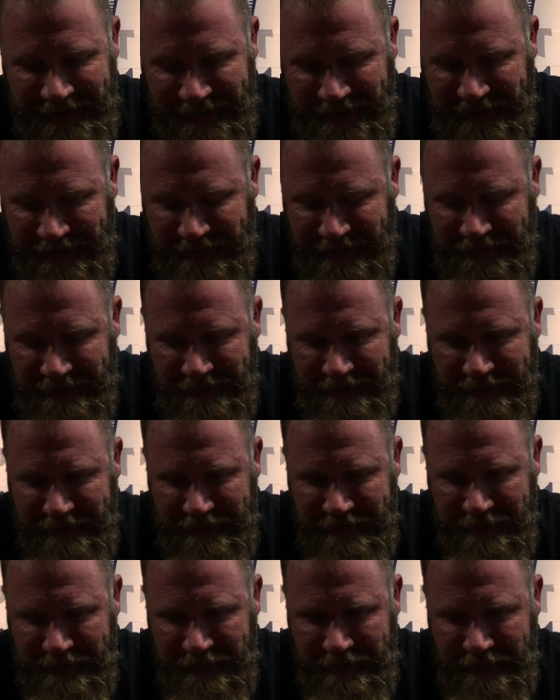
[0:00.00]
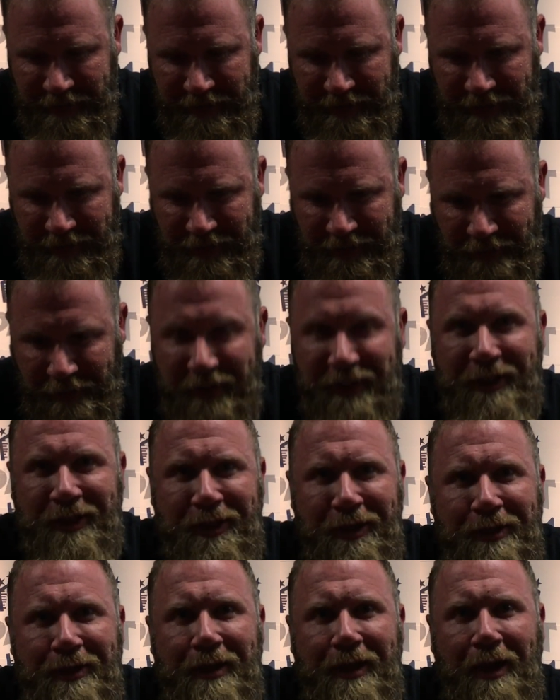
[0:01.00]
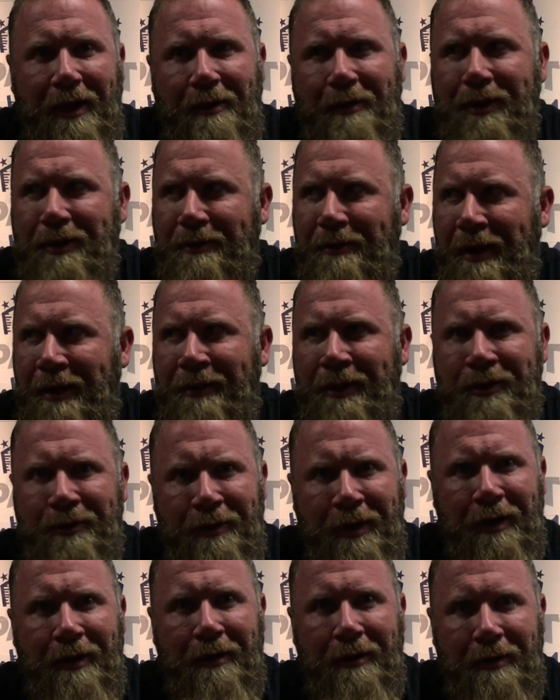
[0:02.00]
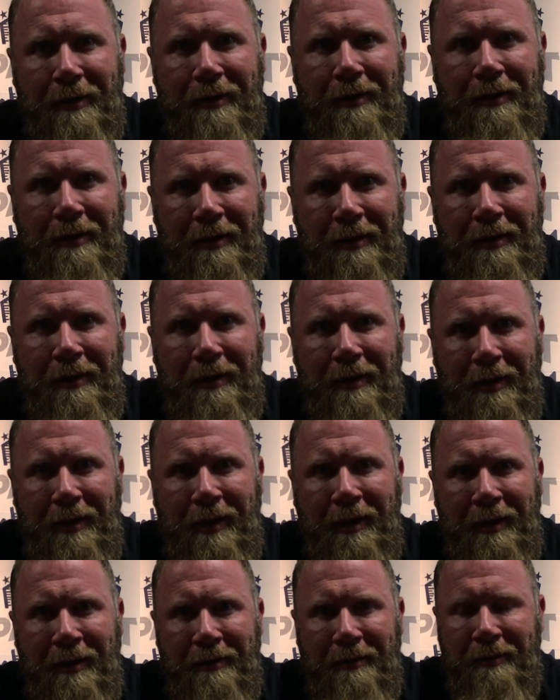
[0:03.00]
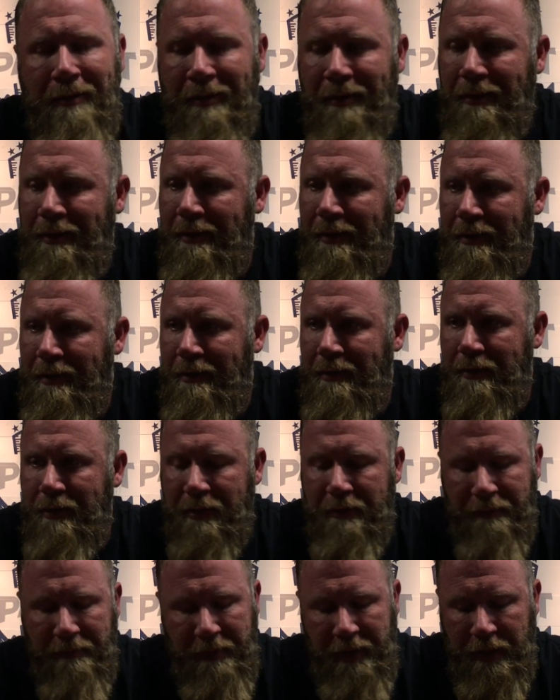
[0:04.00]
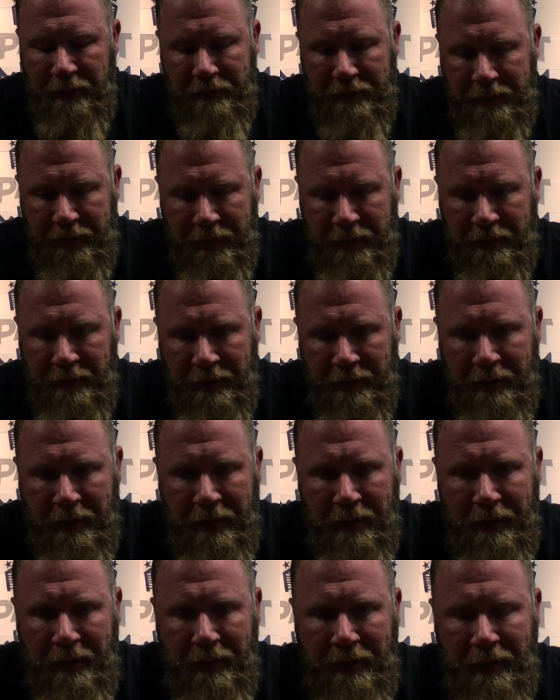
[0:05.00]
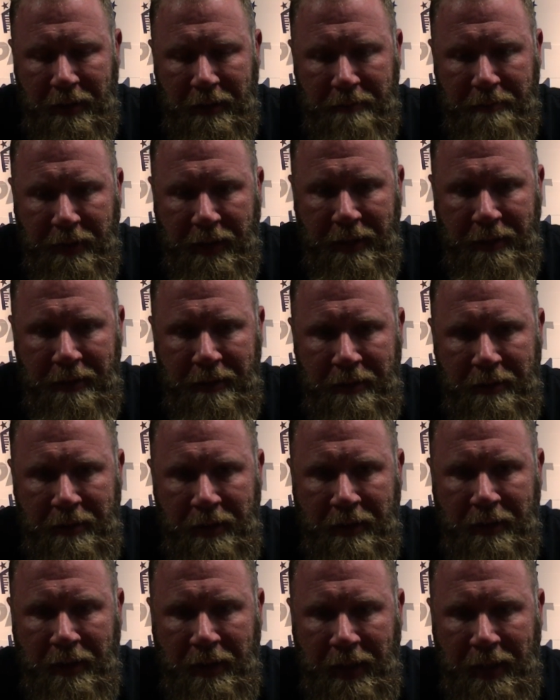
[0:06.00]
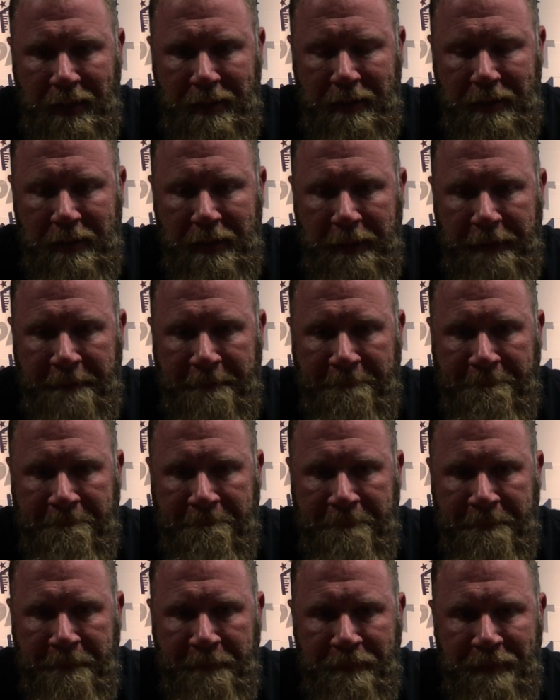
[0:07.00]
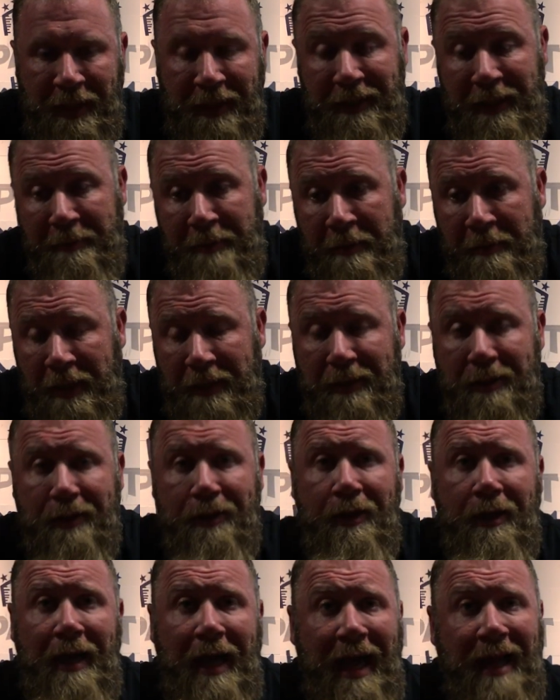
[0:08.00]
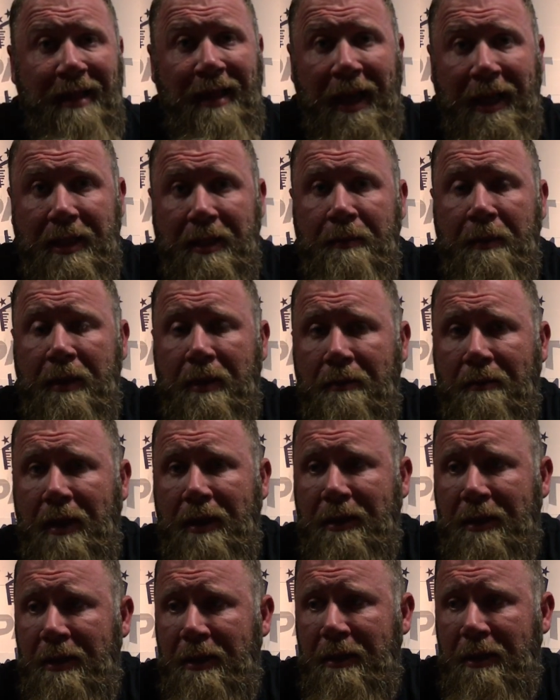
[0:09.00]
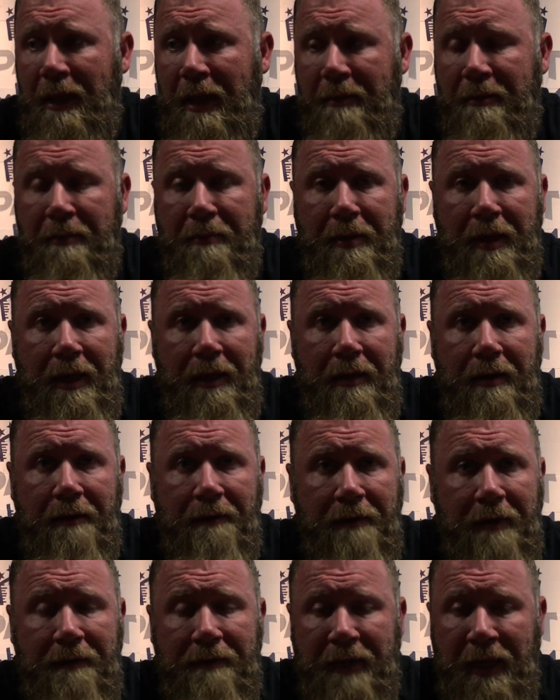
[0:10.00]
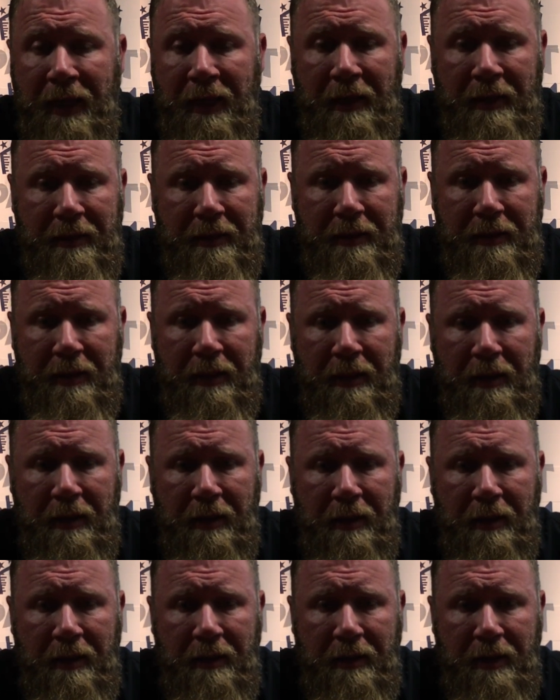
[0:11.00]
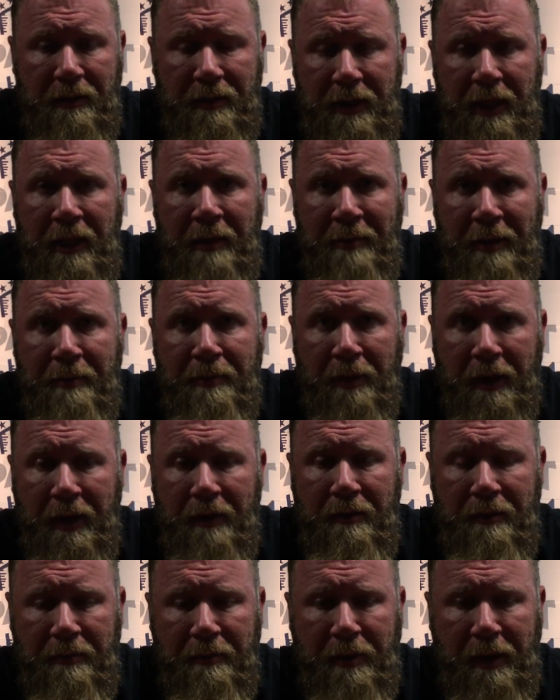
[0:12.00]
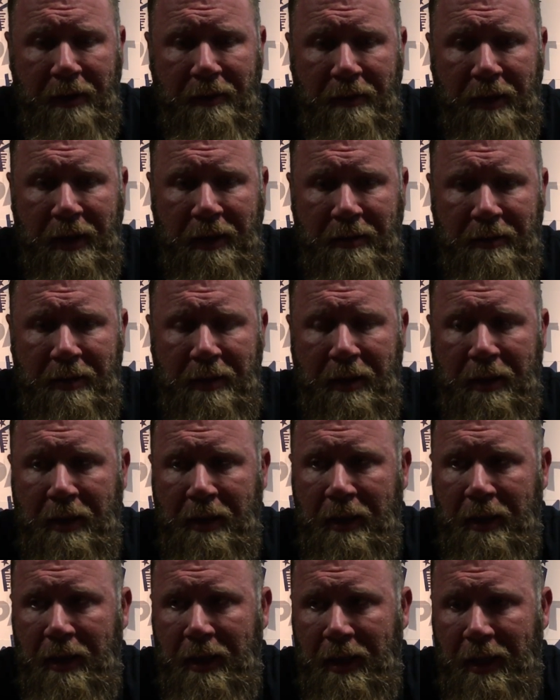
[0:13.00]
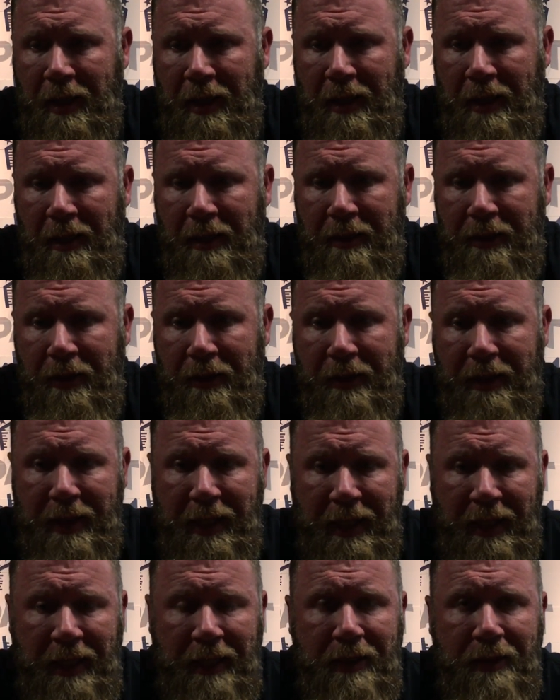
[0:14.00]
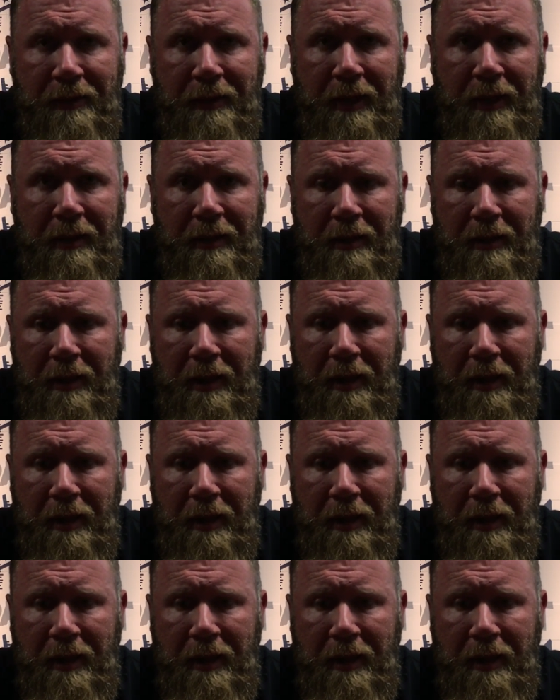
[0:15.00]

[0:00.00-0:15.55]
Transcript: uh, which is usually always around the trigger. You know, that was just interesting. But nonetheless, D P M S is good. I like Smith and Wesson M and P fifteens. Those tend to be pretty pretty well. Uh, you could get into a